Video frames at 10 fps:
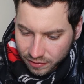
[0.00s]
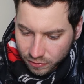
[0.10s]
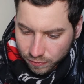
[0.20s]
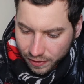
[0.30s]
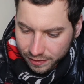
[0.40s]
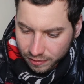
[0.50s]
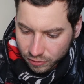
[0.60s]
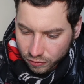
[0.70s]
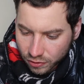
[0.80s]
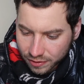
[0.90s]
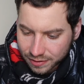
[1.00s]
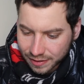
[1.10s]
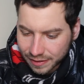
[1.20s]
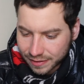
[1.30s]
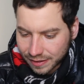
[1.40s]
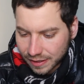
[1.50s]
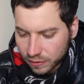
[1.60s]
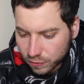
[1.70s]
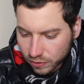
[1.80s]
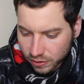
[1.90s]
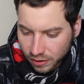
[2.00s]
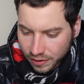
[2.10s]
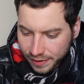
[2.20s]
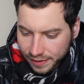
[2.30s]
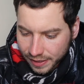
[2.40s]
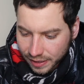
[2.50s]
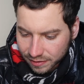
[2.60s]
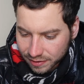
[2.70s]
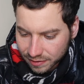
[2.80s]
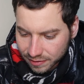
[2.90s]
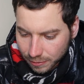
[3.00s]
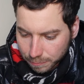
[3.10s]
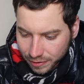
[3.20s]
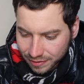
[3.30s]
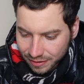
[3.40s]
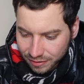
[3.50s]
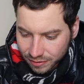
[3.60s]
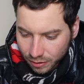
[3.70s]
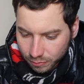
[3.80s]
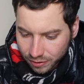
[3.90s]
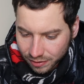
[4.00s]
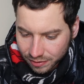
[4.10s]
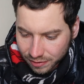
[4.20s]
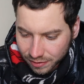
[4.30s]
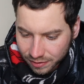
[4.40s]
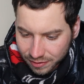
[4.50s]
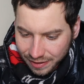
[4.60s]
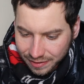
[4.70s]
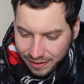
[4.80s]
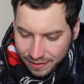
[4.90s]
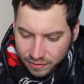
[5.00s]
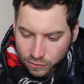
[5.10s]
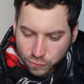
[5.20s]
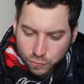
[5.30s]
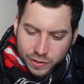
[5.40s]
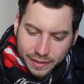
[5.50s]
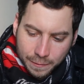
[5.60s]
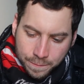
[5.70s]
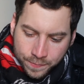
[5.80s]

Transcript: These findings suggest that the case for existing business subsidies and the estate tax is weak.